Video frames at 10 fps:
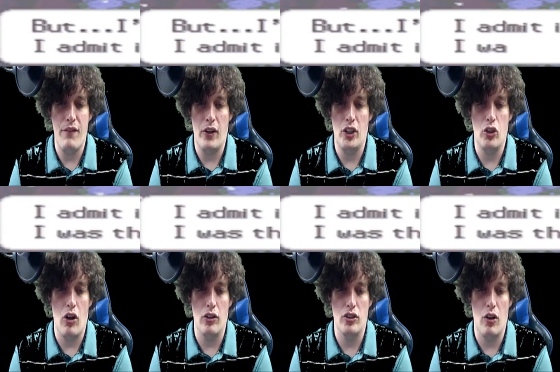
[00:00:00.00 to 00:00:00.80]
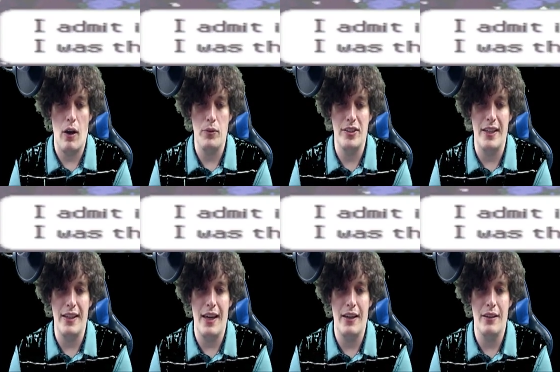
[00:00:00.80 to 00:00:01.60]
very strong, so I was
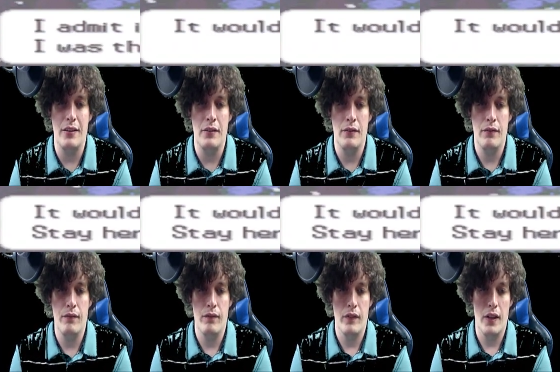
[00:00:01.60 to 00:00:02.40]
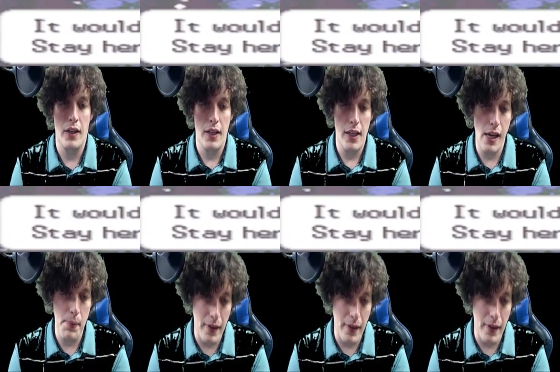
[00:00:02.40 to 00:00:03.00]
thinking it'd